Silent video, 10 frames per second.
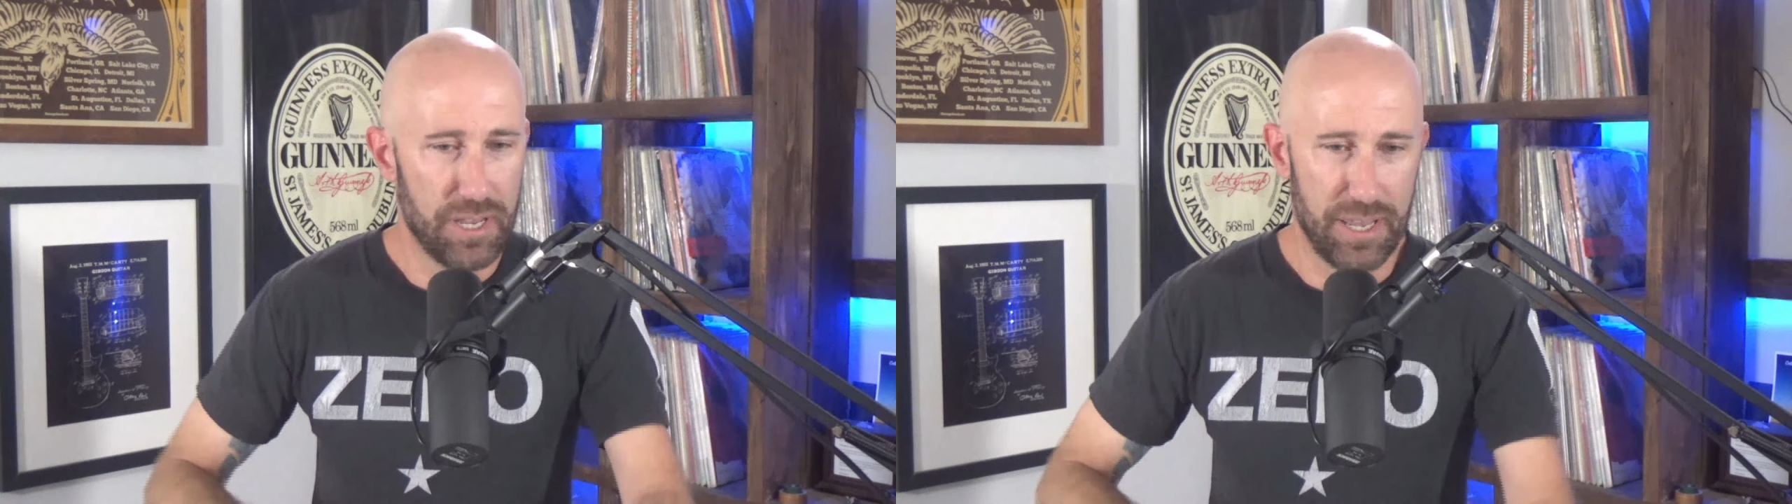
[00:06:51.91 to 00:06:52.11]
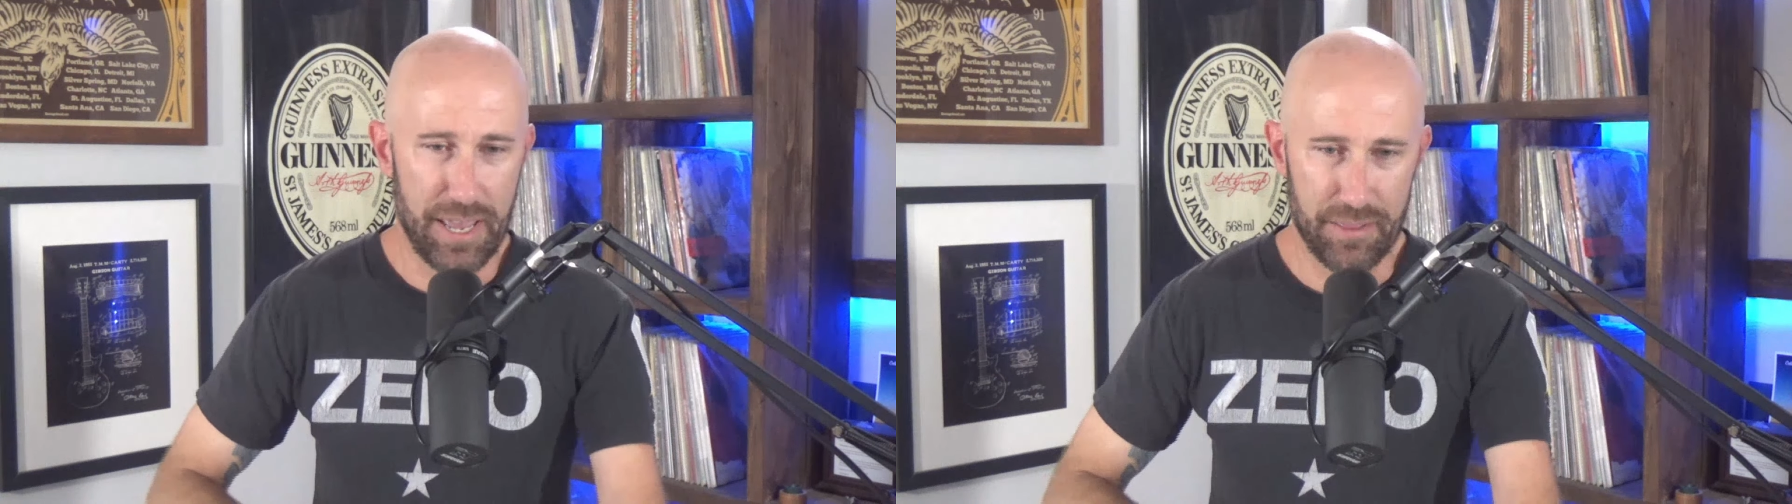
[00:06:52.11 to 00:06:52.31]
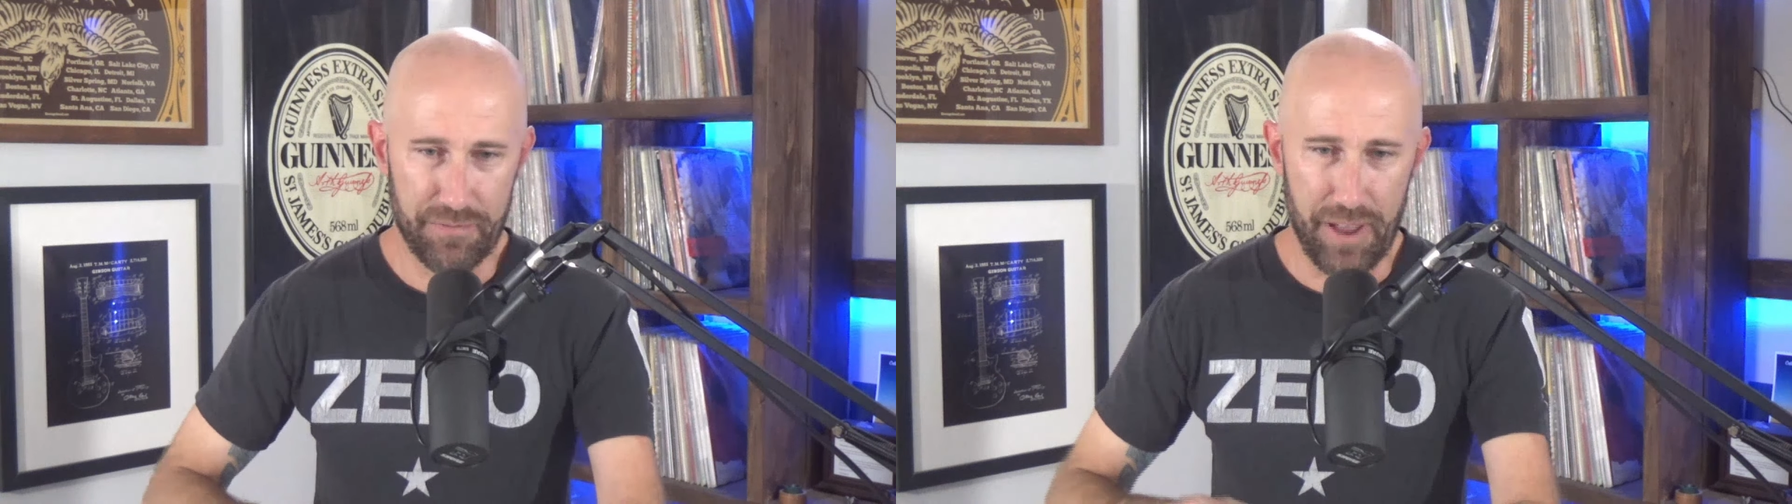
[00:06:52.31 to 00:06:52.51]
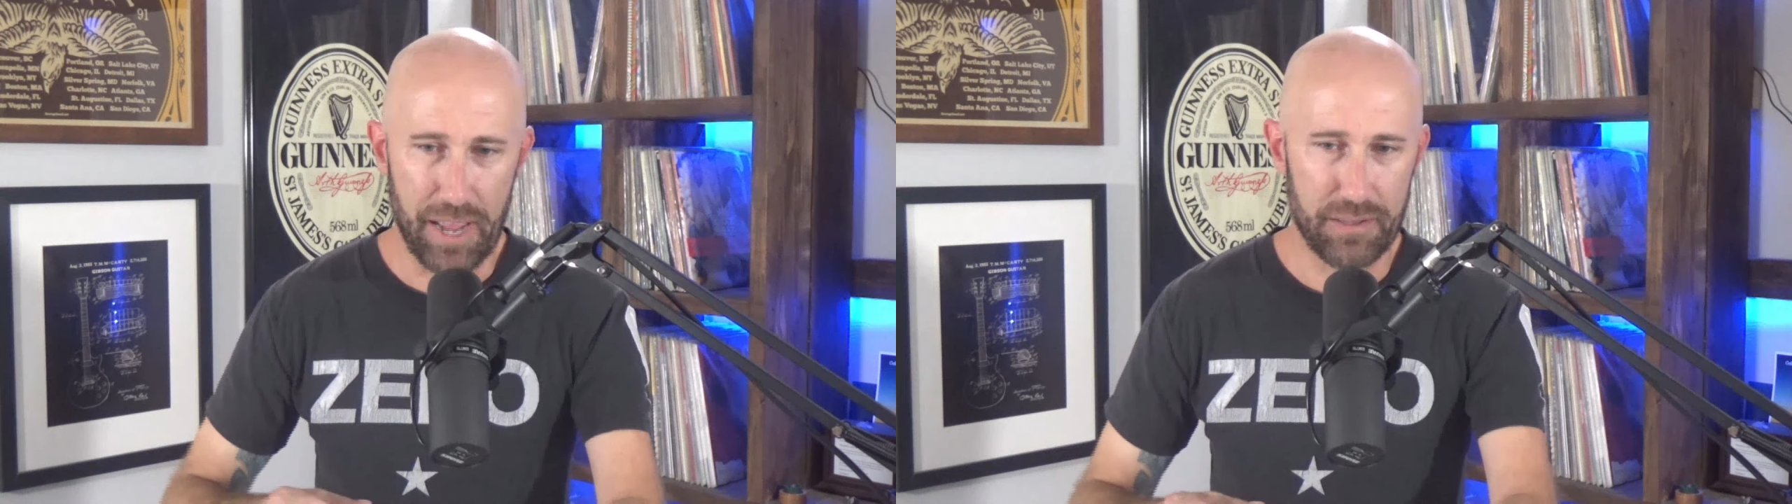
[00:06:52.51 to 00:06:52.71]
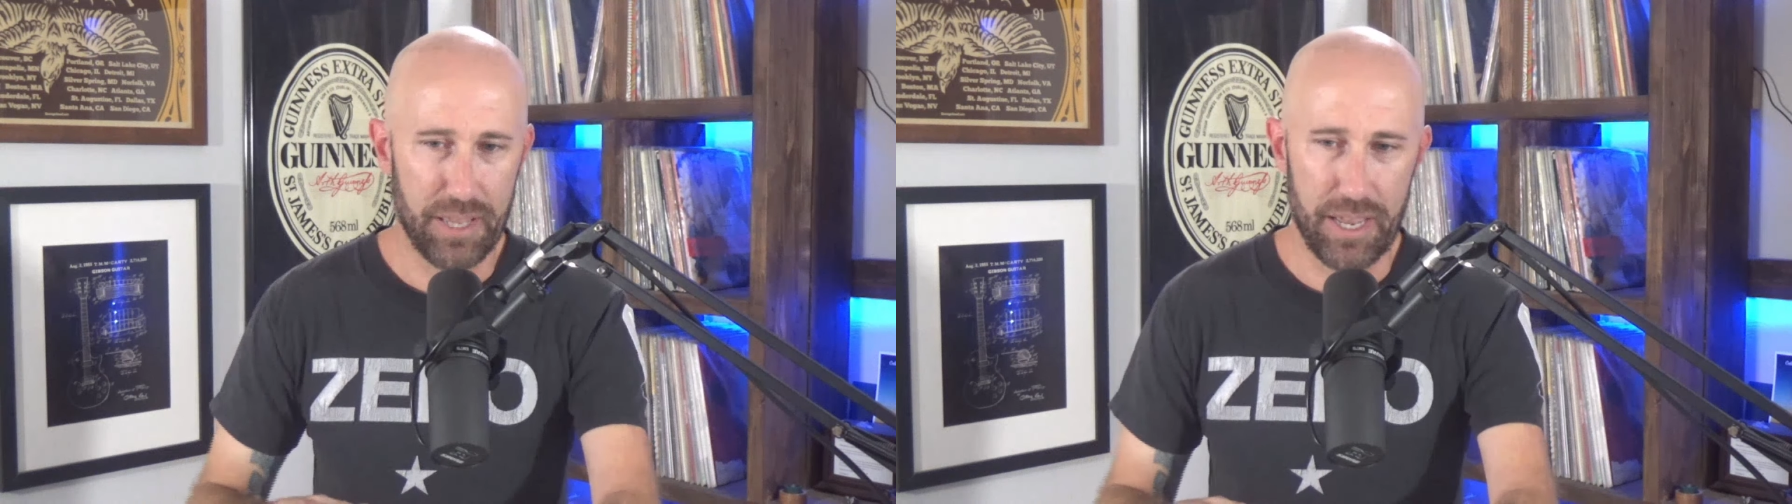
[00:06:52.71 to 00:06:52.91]
And the
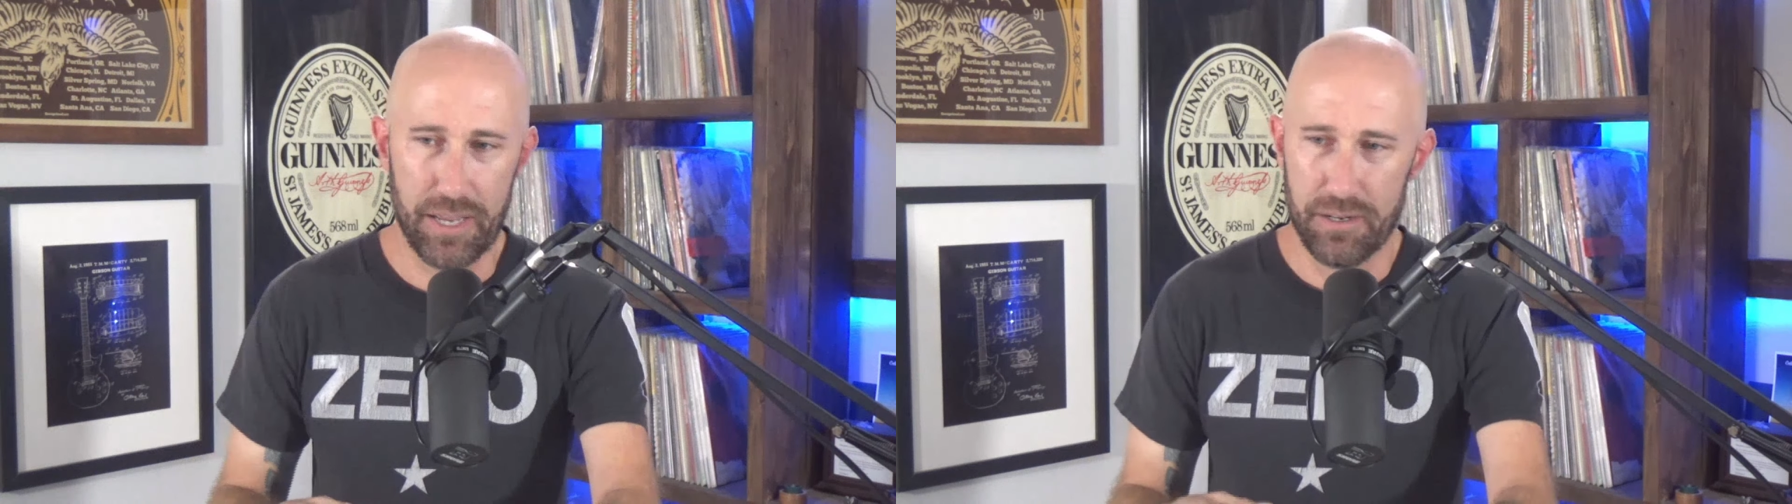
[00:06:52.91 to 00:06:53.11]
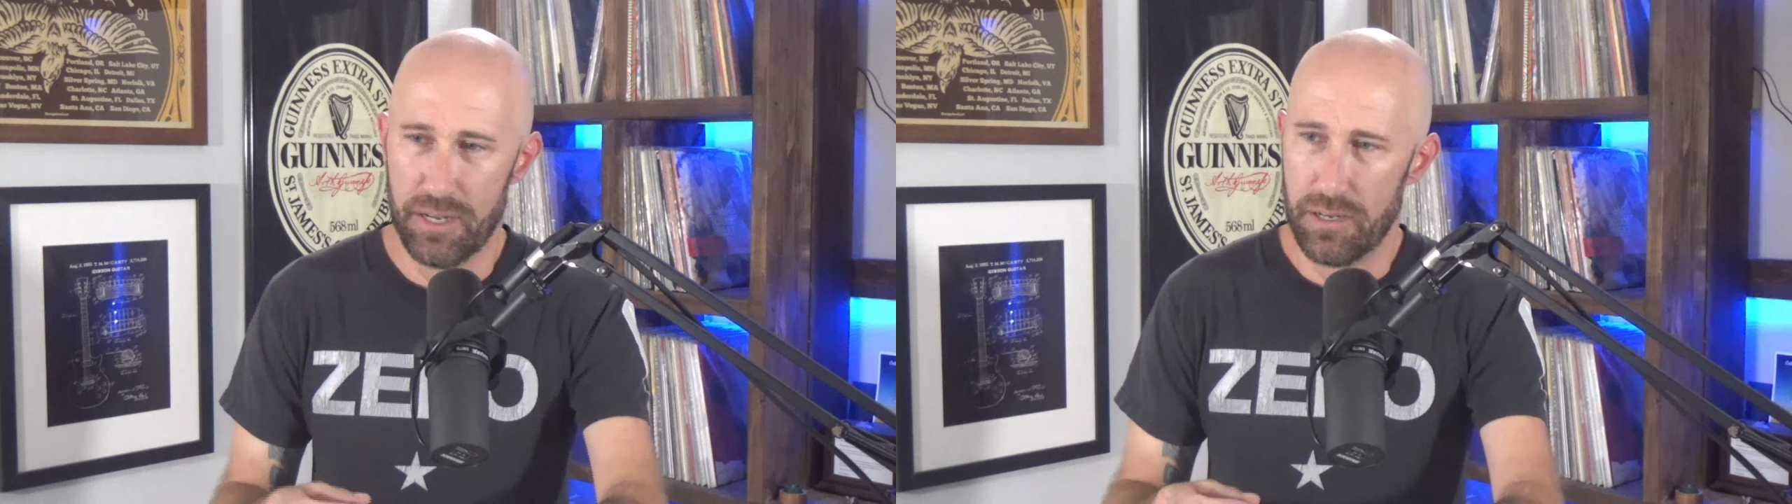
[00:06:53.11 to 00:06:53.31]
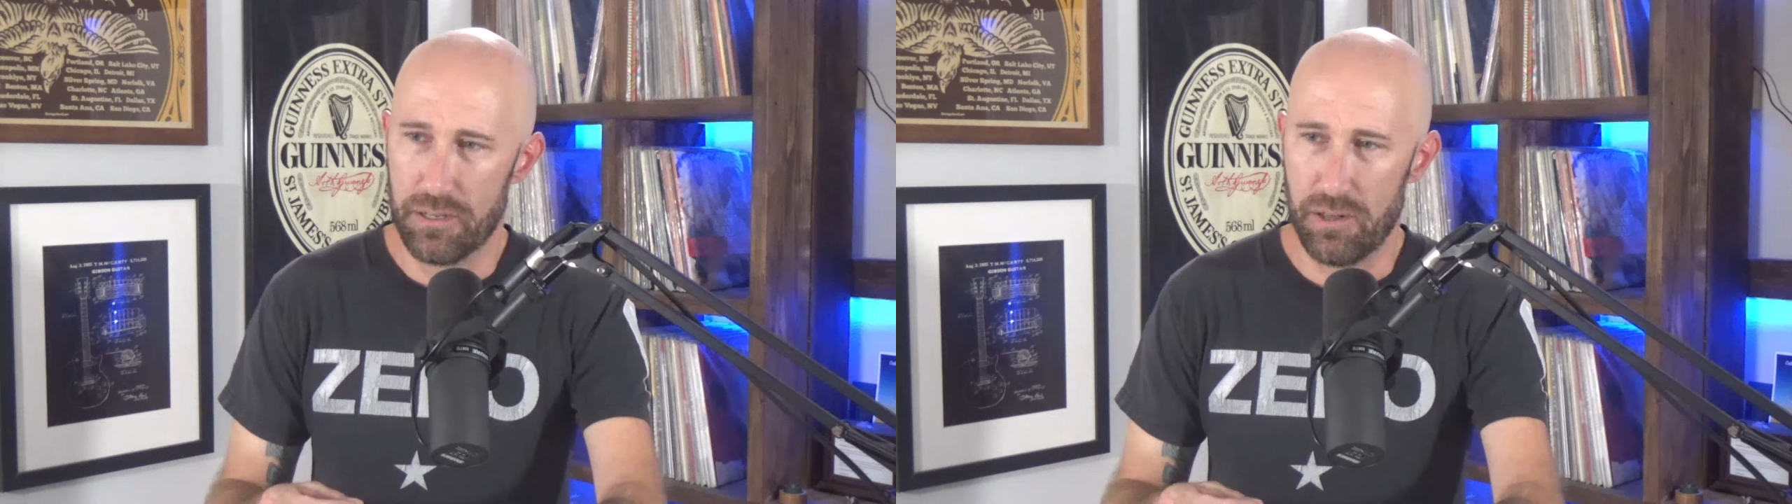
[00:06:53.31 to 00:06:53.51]
fact that a